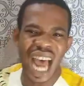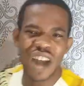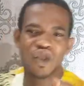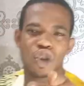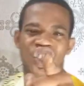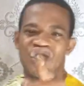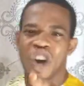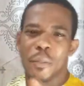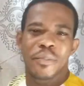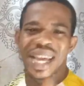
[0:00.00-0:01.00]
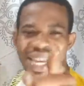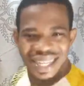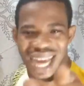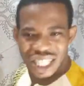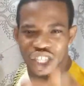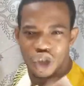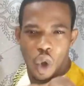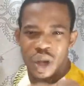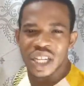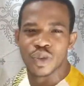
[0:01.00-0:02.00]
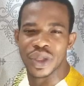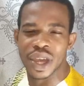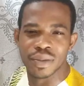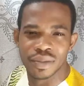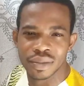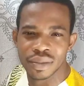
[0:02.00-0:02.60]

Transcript: That does not mean that God is with him.